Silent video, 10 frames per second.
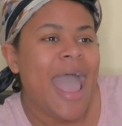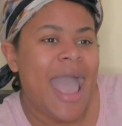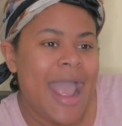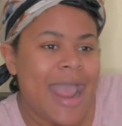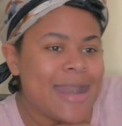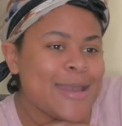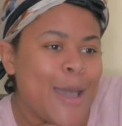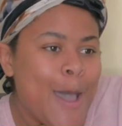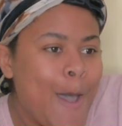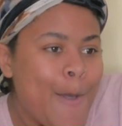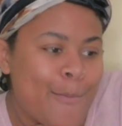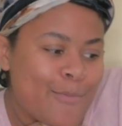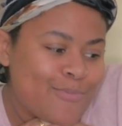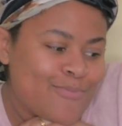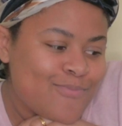And I'll
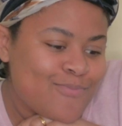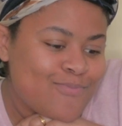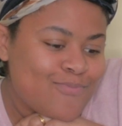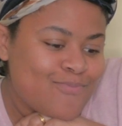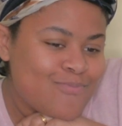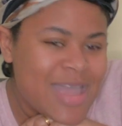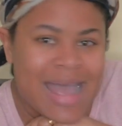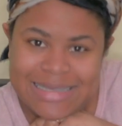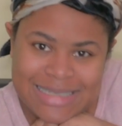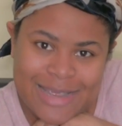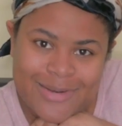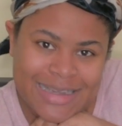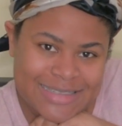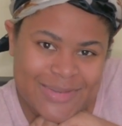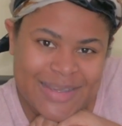see you
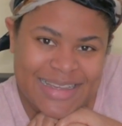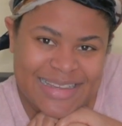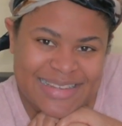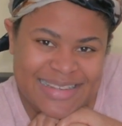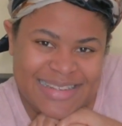next week.